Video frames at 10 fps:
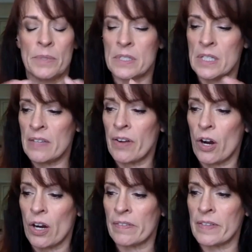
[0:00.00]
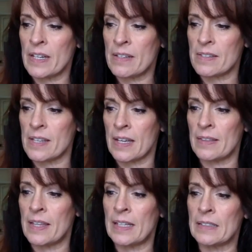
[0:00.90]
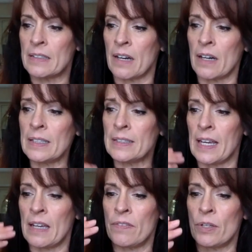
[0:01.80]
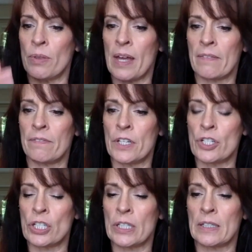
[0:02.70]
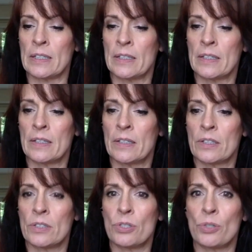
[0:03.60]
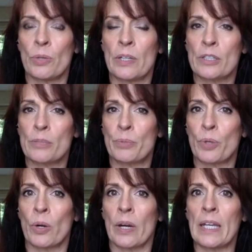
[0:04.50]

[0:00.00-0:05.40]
Steve Harvey said that God gave you that vision to explore.